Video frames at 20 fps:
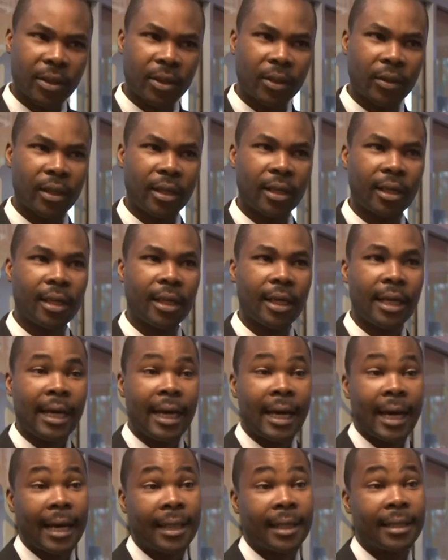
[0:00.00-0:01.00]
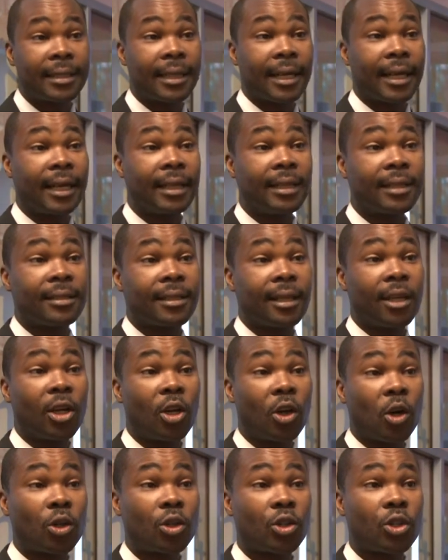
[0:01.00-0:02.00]
in your ear. And the second is the
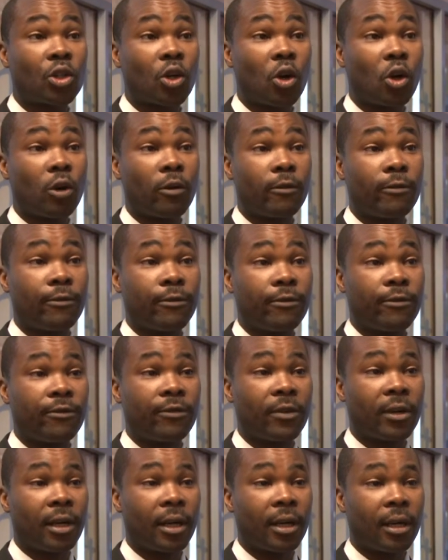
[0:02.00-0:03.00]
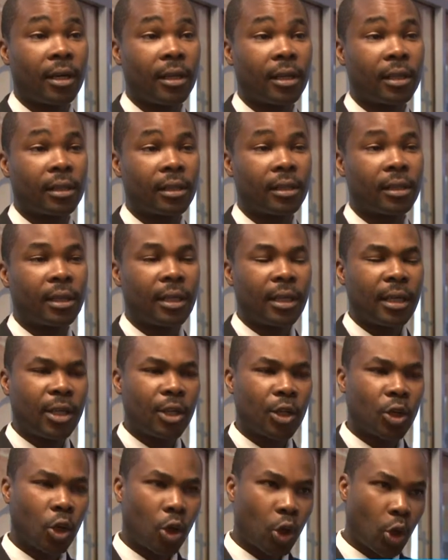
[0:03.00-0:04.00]
loss of, uh,
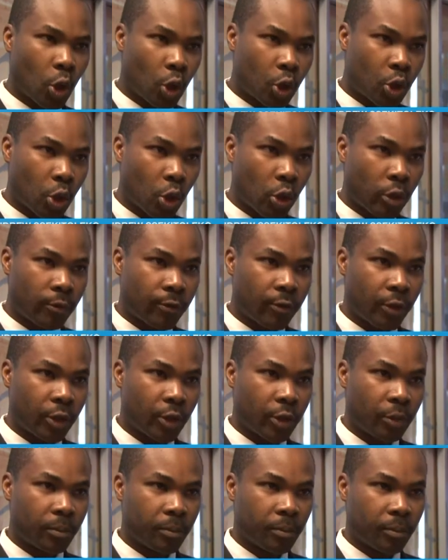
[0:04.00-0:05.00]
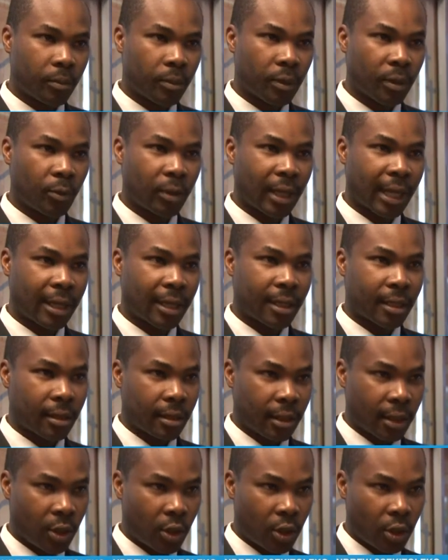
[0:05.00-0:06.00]
you know, low tone volume, like
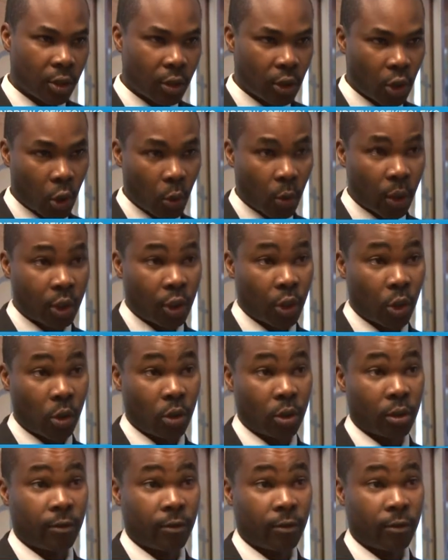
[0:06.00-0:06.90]
the lower tone